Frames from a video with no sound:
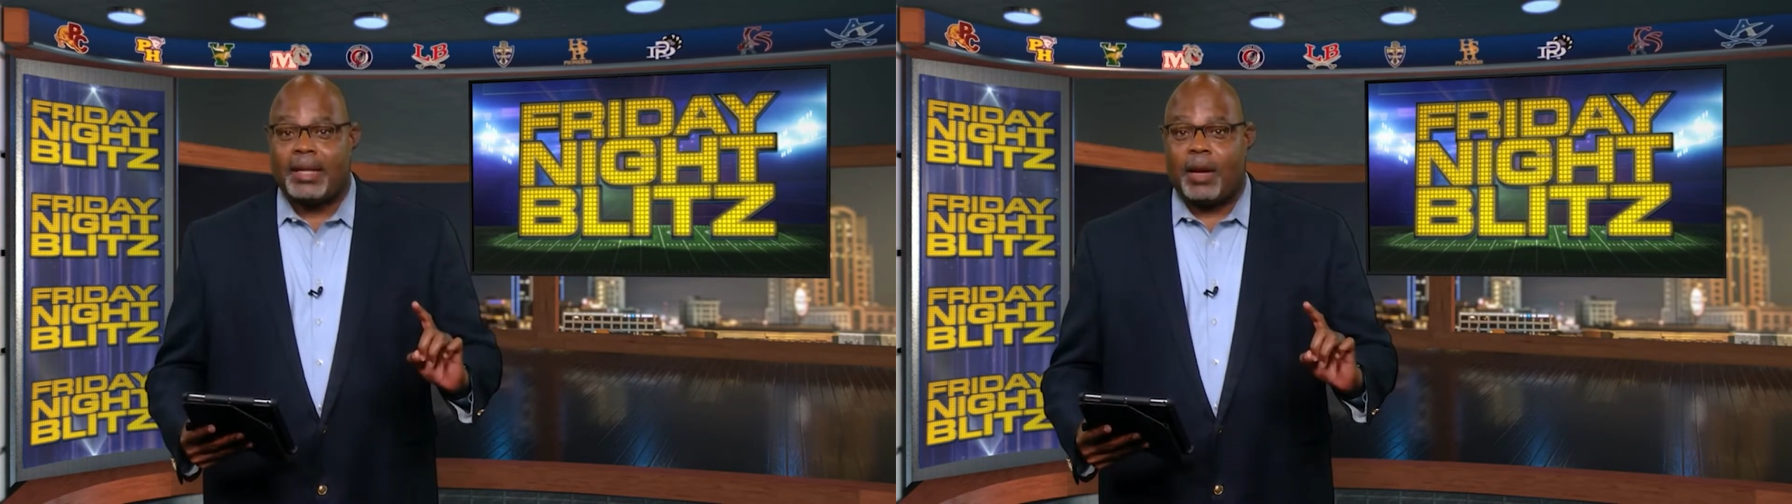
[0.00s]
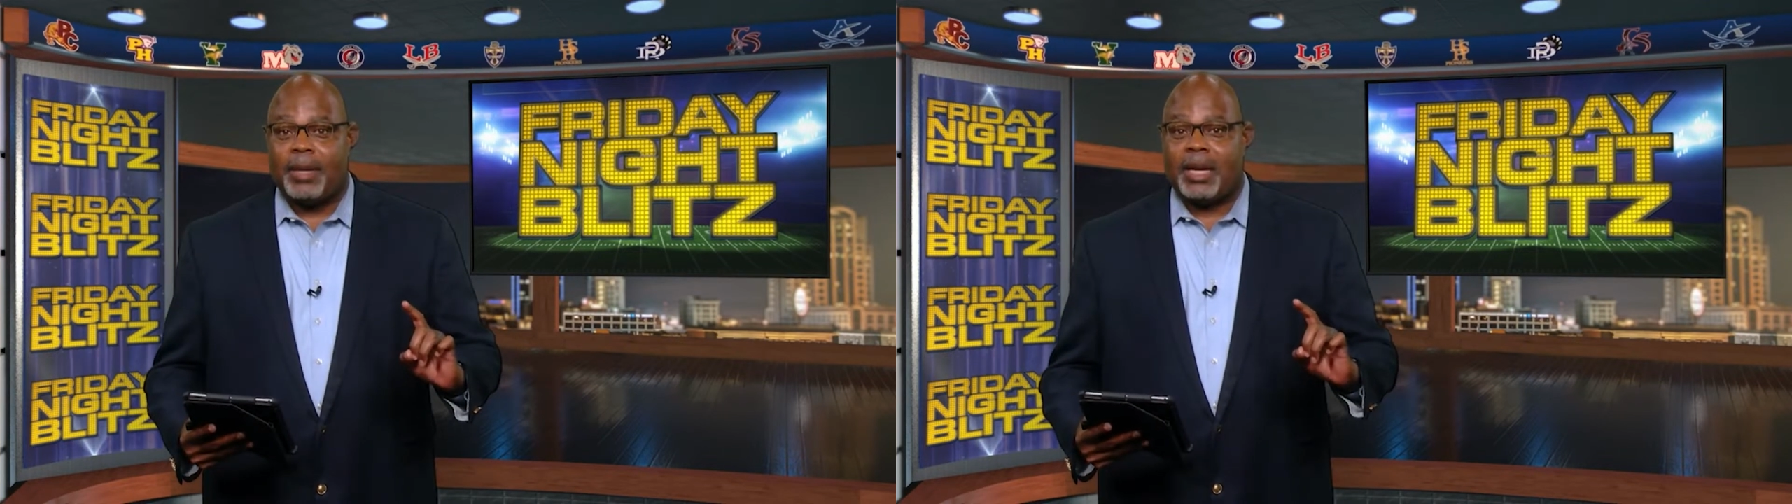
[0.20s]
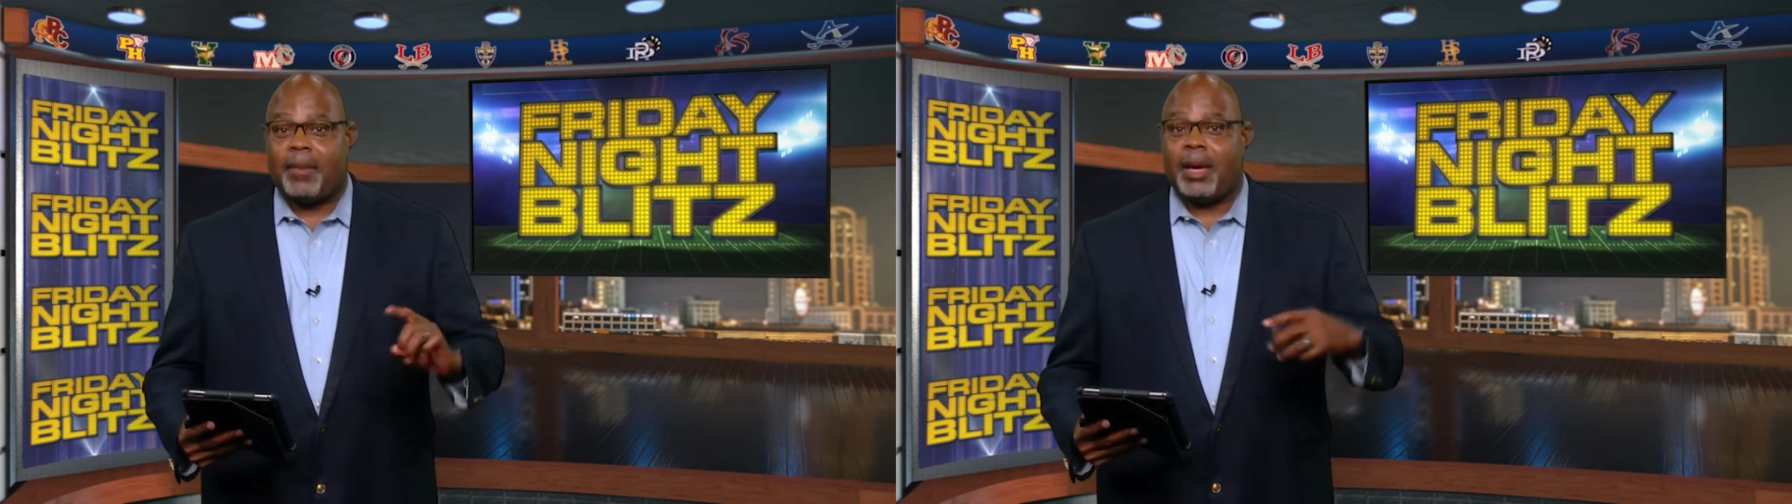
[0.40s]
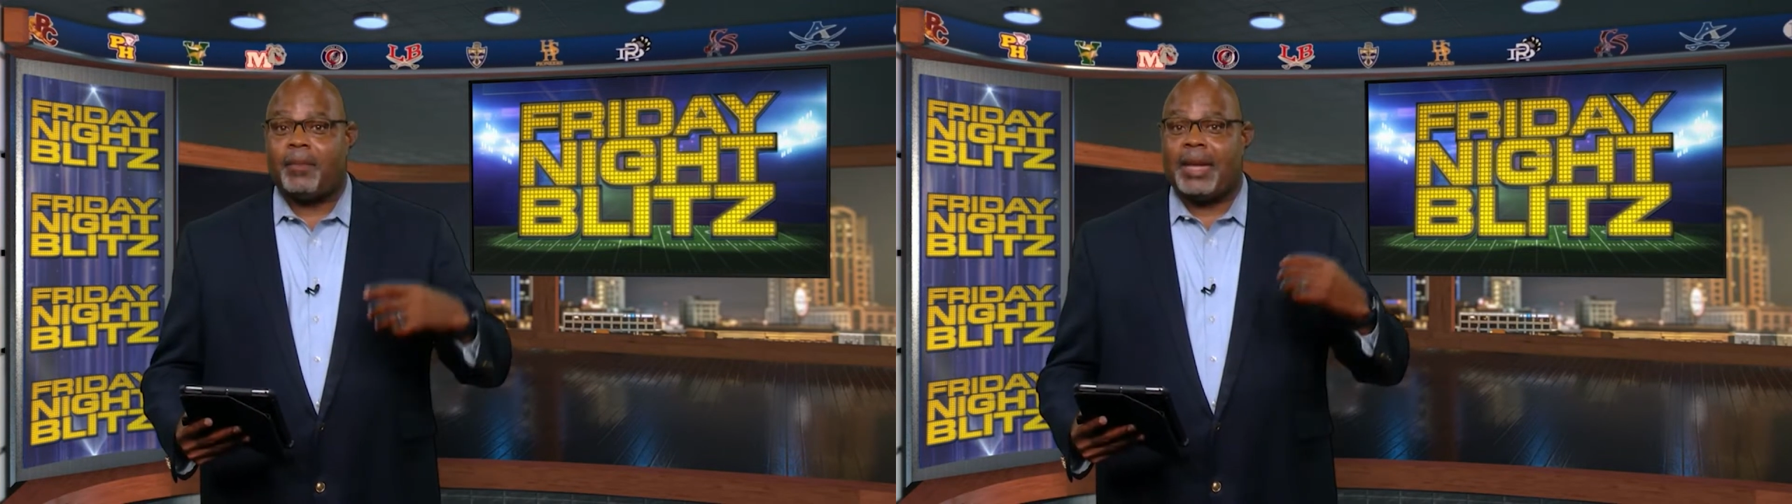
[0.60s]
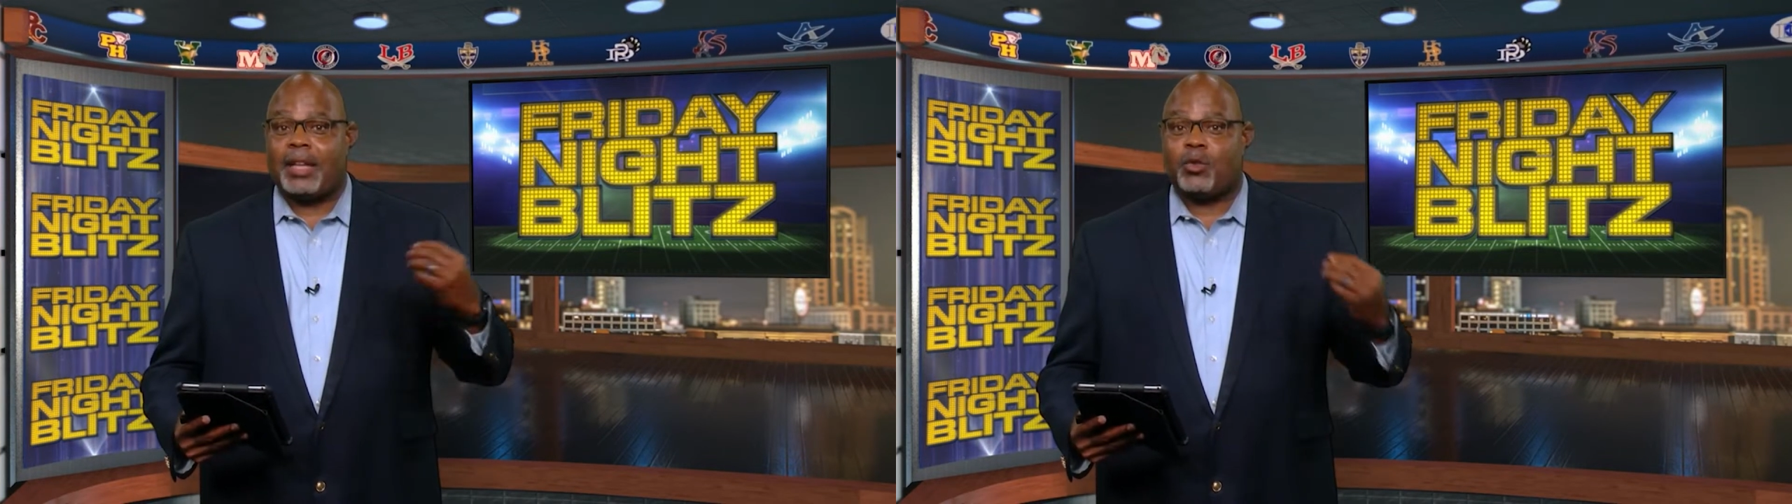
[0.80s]
That'll be coming up
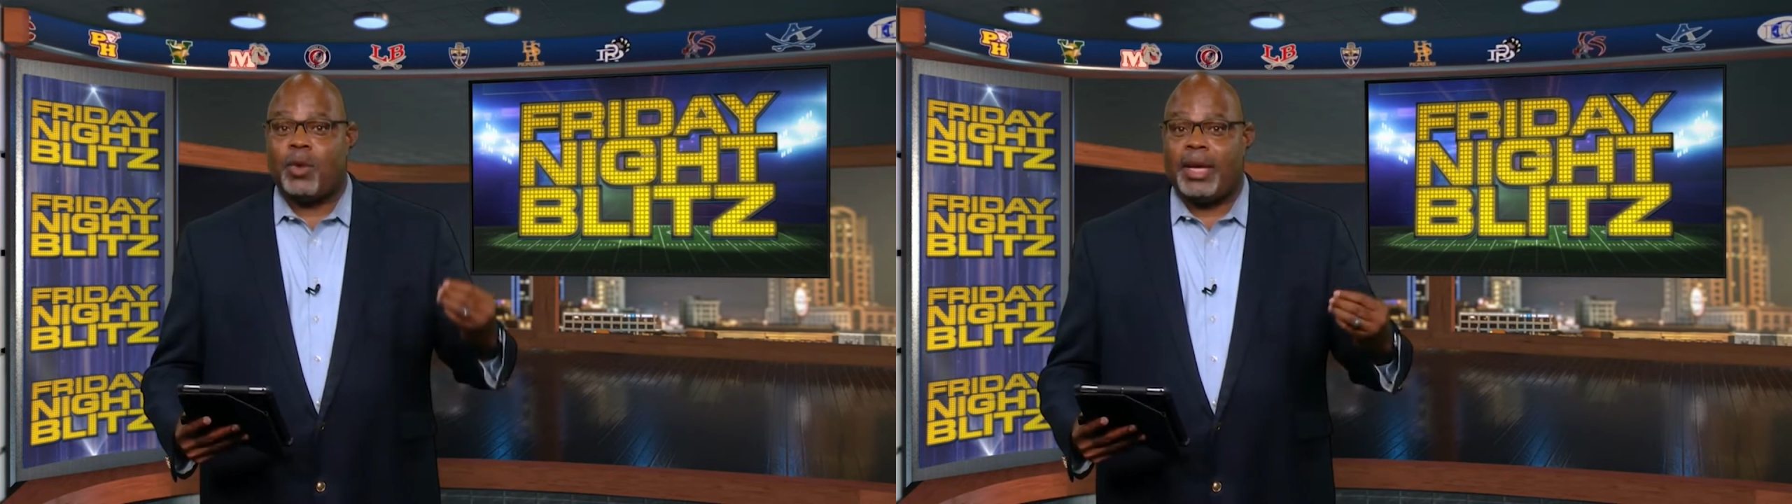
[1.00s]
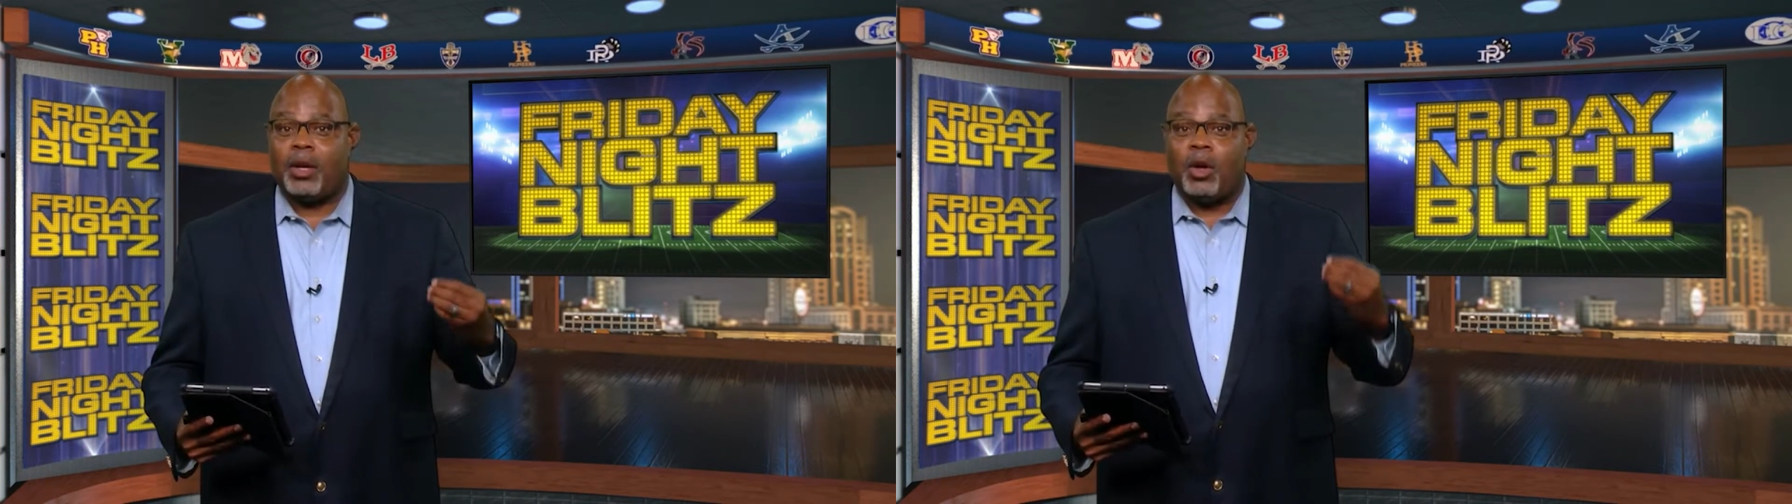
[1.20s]
next week